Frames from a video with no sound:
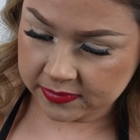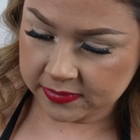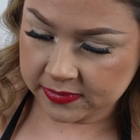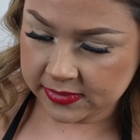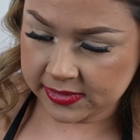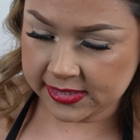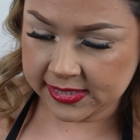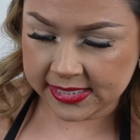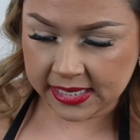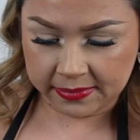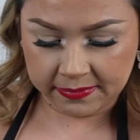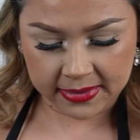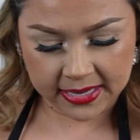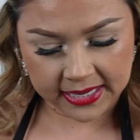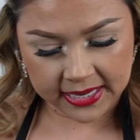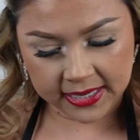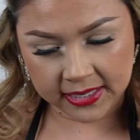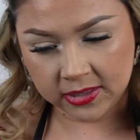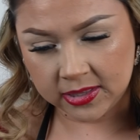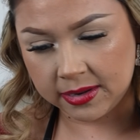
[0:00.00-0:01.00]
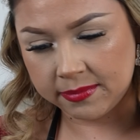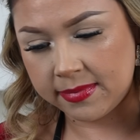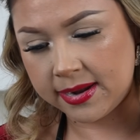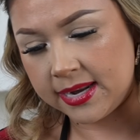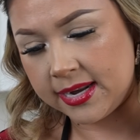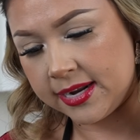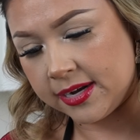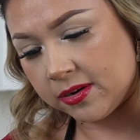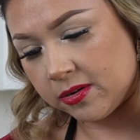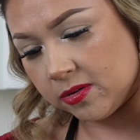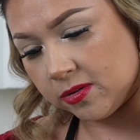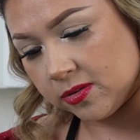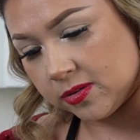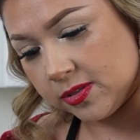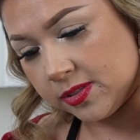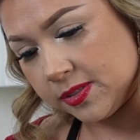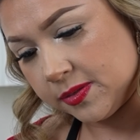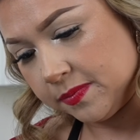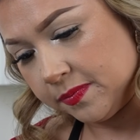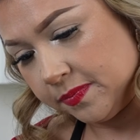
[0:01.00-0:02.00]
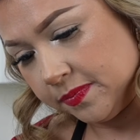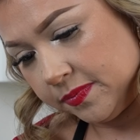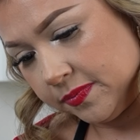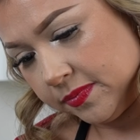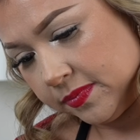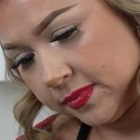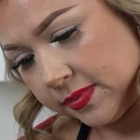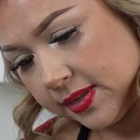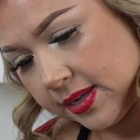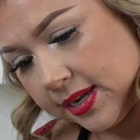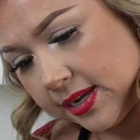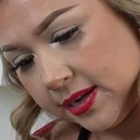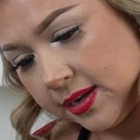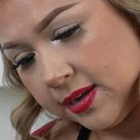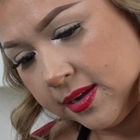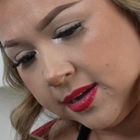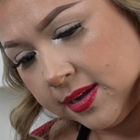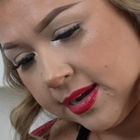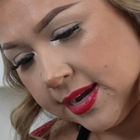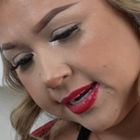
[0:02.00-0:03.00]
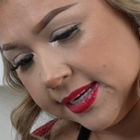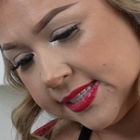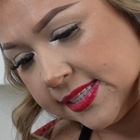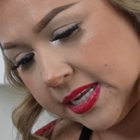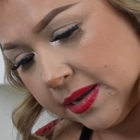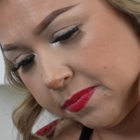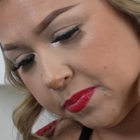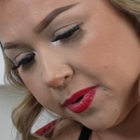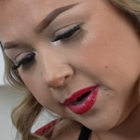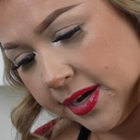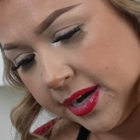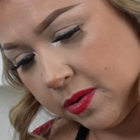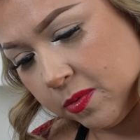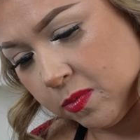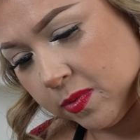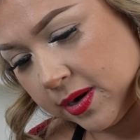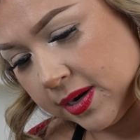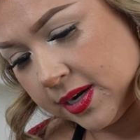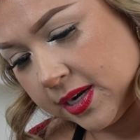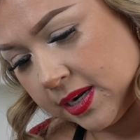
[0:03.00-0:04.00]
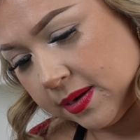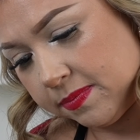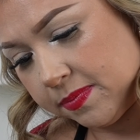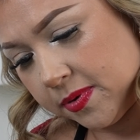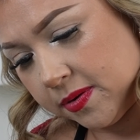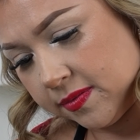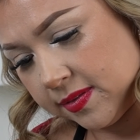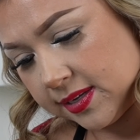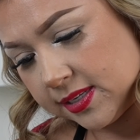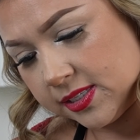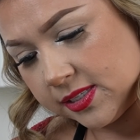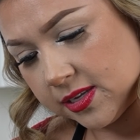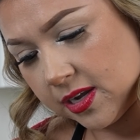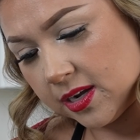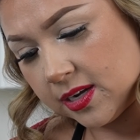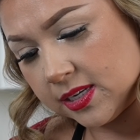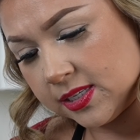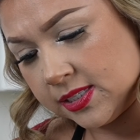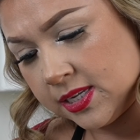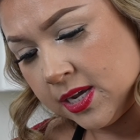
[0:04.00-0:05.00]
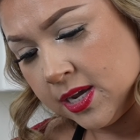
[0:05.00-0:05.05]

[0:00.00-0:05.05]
Since I'm making tamales rojos, I separated 1 cup of the sauce